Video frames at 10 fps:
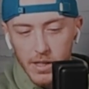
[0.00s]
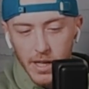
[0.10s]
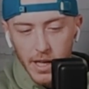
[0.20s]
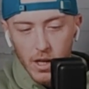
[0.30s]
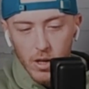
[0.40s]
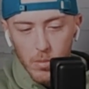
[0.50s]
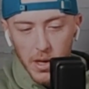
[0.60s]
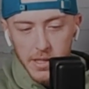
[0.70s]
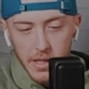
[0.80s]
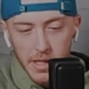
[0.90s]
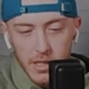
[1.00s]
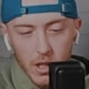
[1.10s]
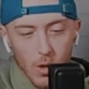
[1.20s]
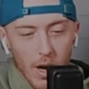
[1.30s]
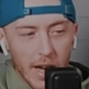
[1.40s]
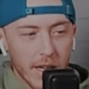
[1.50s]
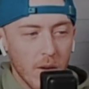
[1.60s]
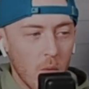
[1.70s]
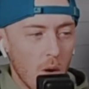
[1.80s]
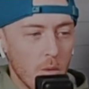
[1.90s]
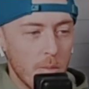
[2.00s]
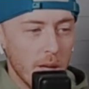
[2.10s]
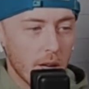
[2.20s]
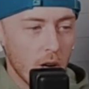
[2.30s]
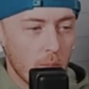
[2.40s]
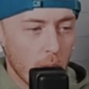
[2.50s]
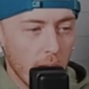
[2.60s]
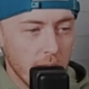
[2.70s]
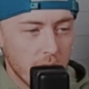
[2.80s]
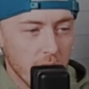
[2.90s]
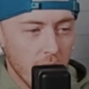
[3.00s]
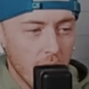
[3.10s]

take a good price against the Kraken. What would be a good price?